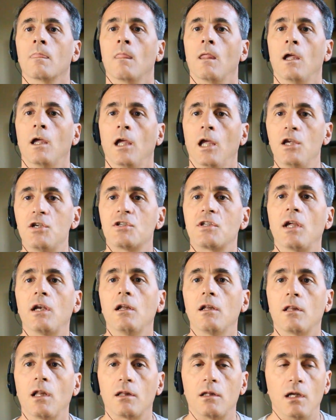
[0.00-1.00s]
He
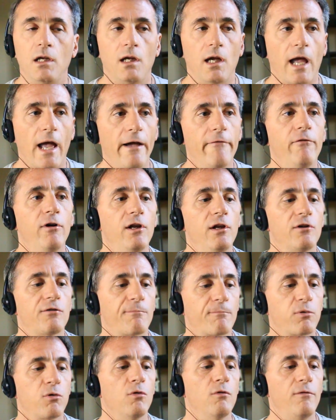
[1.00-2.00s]
stated that the evidence
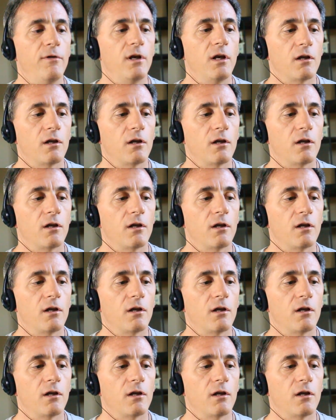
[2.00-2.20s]
proving